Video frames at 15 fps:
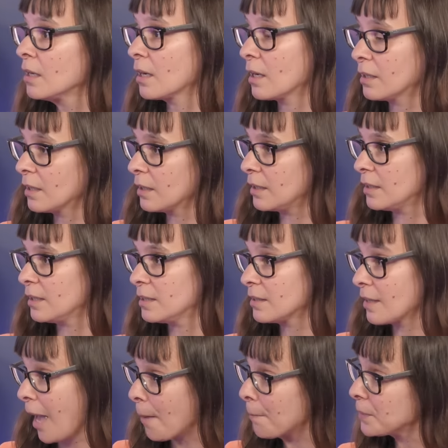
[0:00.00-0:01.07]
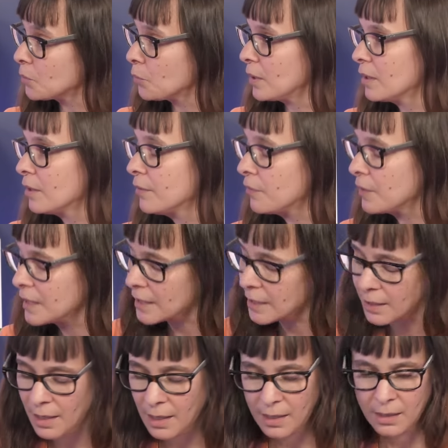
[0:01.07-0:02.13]
kind of in this gap between the feet
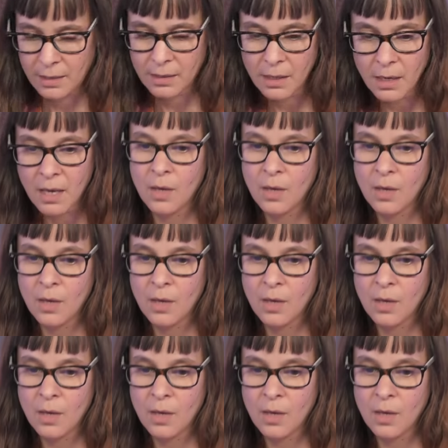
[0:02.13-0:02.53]
and the hand.